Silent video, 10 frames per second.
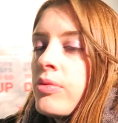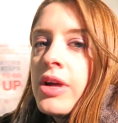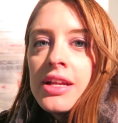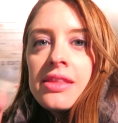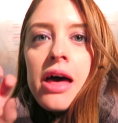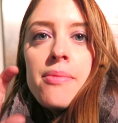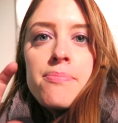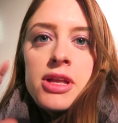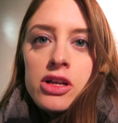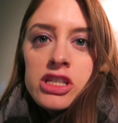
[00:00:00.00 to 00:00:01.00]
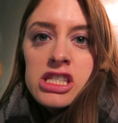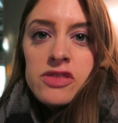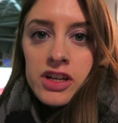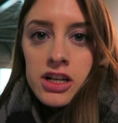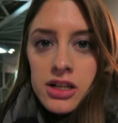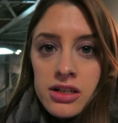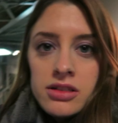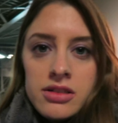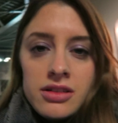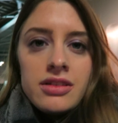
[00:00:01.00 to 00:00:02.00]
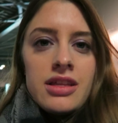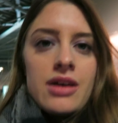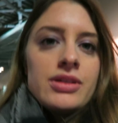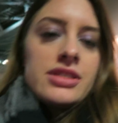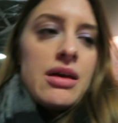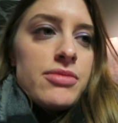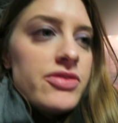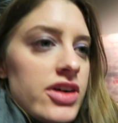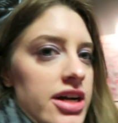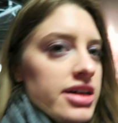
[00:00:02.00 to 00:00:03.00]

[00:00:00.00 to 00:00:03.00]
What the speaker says: right in that middle sphere that we saw before.